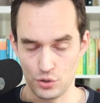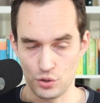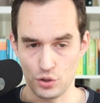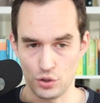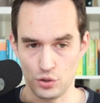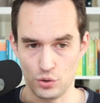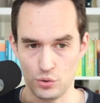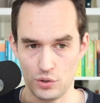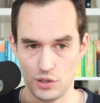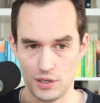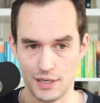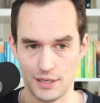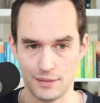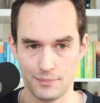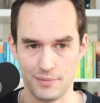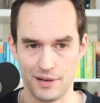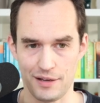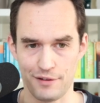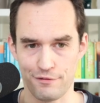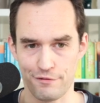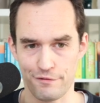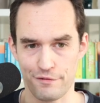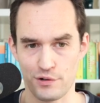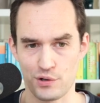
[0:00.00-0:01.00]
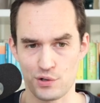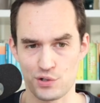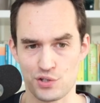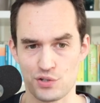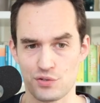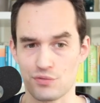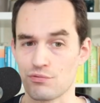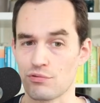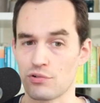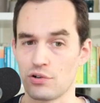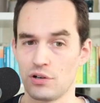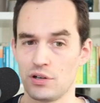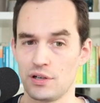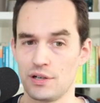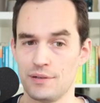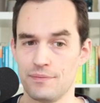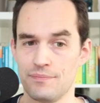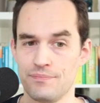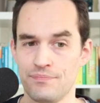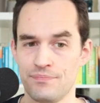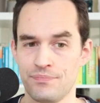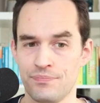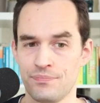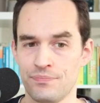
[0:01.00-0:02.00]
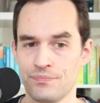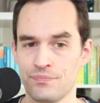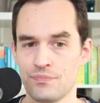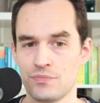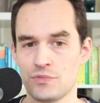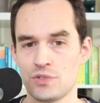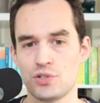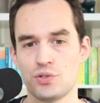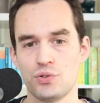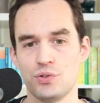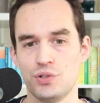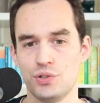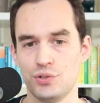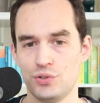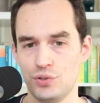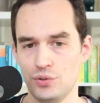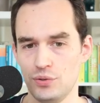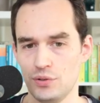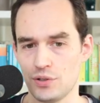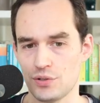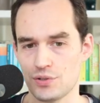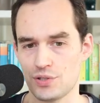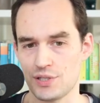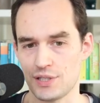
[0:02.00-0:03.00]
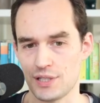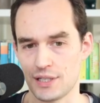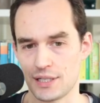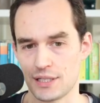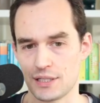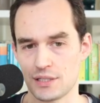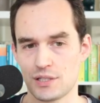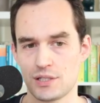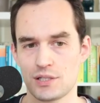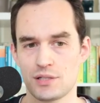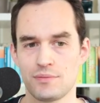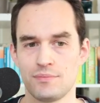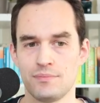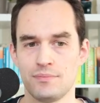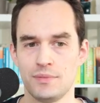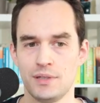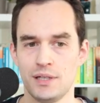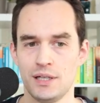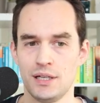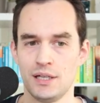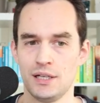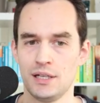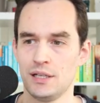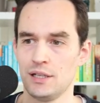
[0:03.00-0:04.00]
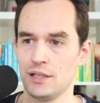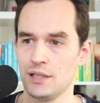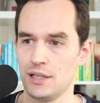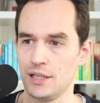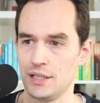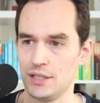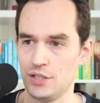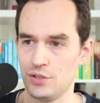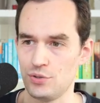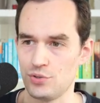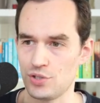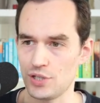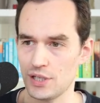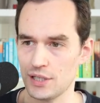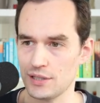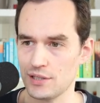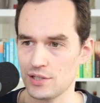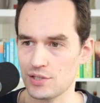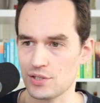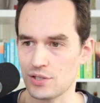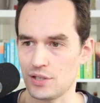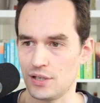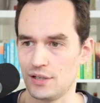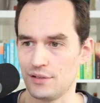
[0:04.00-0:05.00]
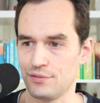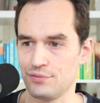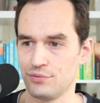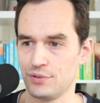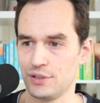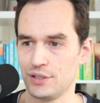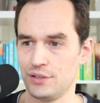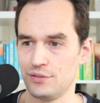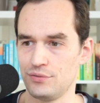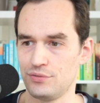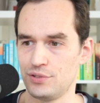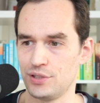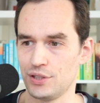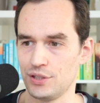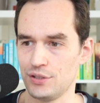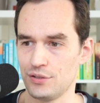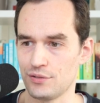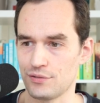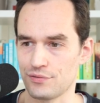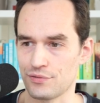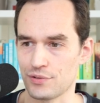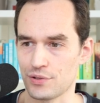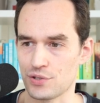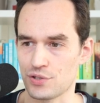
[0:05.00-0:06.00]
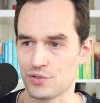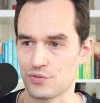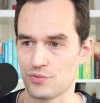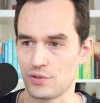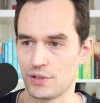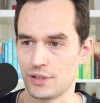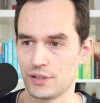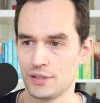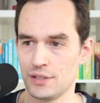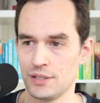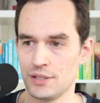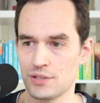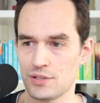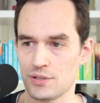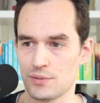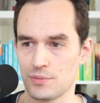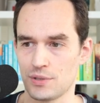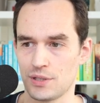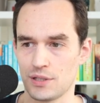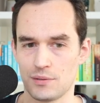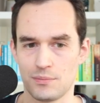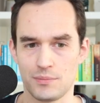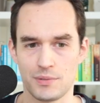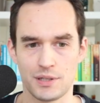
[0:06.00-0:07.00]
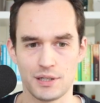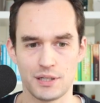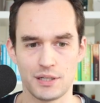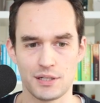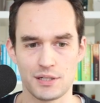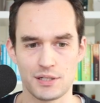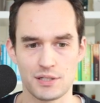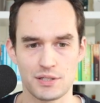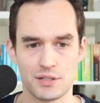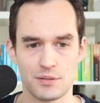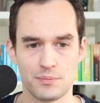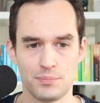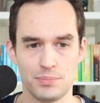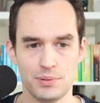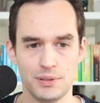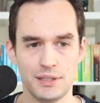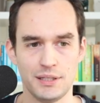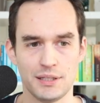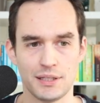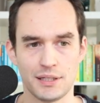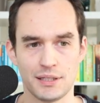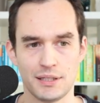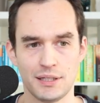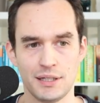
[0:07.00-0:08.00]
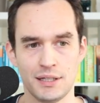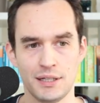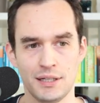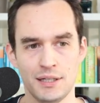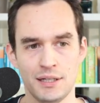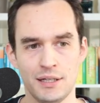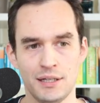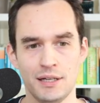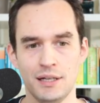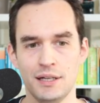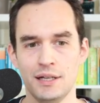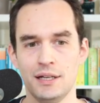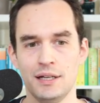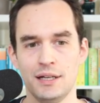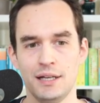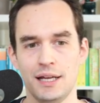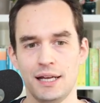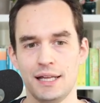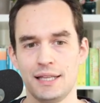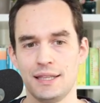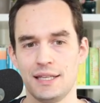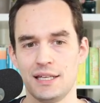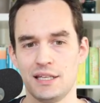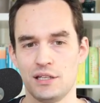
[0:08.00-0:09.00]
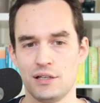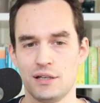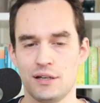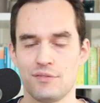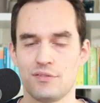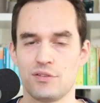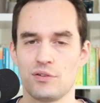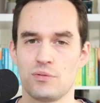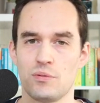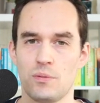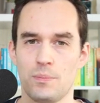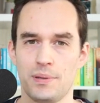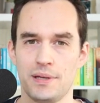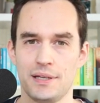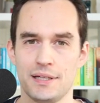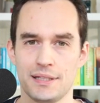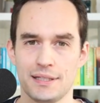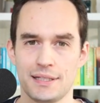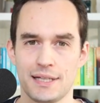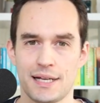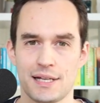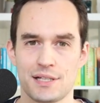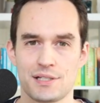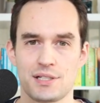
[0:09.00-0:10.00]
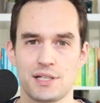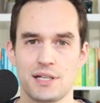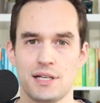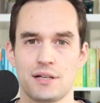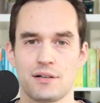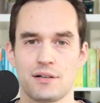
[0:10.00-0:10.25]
go on my first run. So you do those things, then you check this off when you've done your first run. So I'm going to mark it as completed. And then you have the repeating task